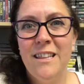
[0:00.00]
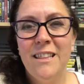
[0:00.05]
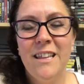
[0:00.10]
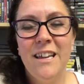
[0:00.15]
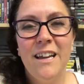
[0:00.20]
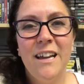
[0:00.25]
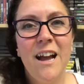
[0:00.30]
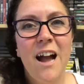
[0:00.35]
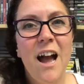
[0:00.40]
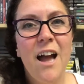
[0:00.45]

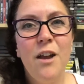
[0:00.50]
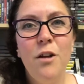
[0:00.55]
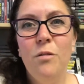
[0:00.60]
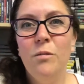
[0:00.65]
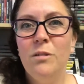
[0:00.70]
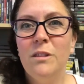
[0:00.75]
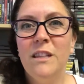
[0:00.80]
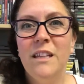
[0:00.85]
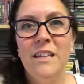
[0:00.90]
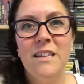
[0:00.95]
thing, I
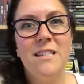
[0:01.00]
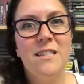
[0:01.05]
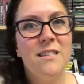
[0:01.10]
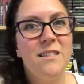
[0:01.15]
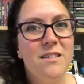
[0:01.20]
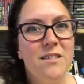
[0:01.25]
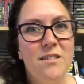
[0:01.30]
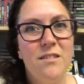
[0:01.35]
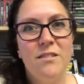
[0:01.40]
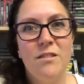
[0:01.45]
don't
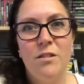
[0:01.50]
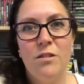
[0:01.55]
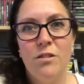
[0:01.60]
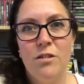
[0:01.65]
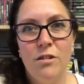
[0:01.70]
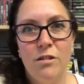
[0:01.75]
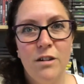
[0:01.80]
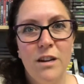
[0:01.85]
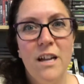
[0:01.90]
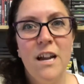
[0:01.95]
list
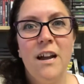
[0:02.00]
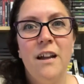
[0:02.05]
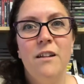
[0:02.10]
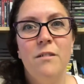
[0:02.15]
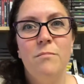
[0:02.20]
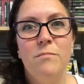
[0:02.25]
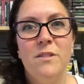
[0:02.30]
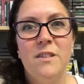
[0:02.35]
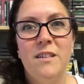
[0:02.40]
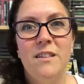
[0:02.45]
30
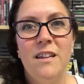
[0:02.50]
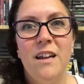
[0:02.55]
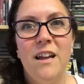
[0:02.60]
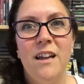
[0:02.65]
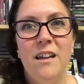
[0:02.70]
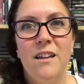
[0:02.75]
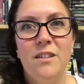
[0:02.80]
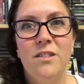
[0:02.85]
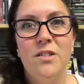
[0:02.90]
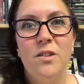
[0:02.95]
items a
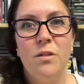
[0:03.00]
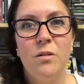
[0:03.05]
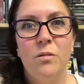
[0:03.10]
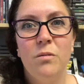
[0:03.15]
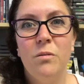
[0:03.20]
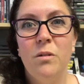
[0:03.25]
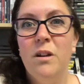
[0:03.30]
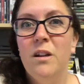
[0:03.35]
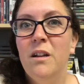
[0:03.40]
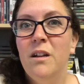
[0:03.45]
day,
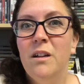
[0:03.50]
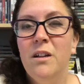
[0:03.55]
so